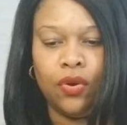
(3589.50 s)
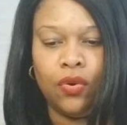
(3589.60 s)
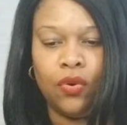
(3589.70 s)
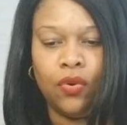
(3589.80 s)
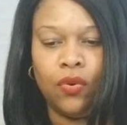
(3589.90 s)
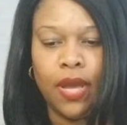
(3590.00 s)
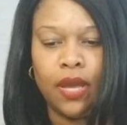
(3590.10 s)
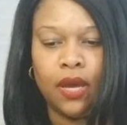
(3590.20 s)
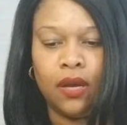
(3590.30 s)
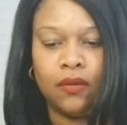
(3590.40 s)
Who
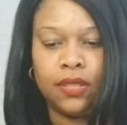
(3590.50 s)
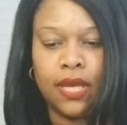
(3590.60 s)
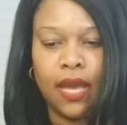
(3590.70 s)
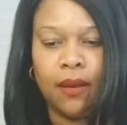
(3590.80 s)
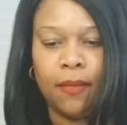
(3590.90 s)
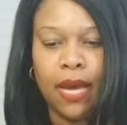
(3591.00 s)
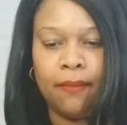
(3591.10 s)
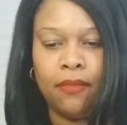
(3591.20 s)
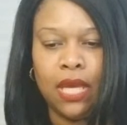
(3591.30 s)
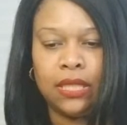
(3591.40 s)
else am I
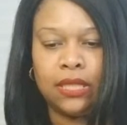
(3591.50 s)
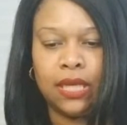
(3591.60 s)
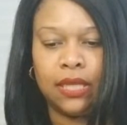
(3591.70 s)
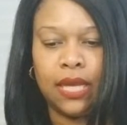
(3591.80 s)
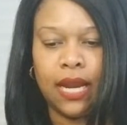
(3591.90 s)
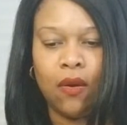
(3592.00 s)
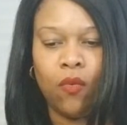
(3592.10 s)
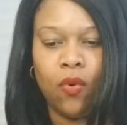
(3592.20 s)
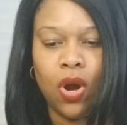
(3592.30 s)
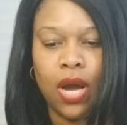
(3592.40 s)
missing that I
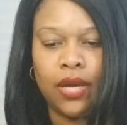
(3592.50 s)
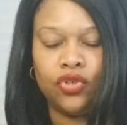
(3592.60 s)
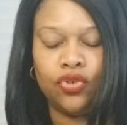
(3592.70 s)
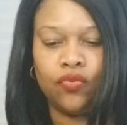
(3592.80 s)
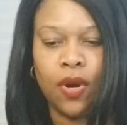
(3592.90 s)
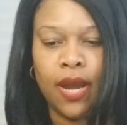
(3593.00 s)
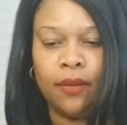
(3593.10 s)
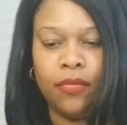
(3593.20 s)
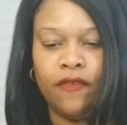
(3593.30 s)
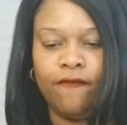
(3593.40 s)
watched
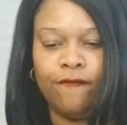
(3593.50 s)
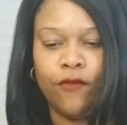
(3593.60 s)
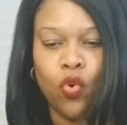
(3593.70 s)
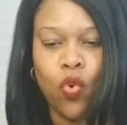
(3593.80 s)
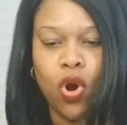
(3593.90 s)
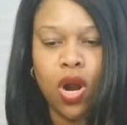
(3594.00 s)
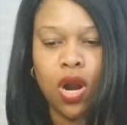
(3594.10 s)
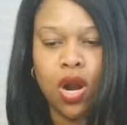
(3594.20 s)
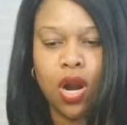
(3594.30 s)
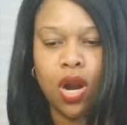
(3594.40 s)
right
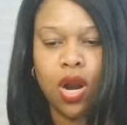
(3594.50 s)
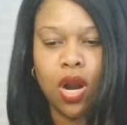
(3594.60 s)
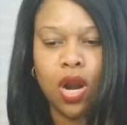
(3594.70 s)
before?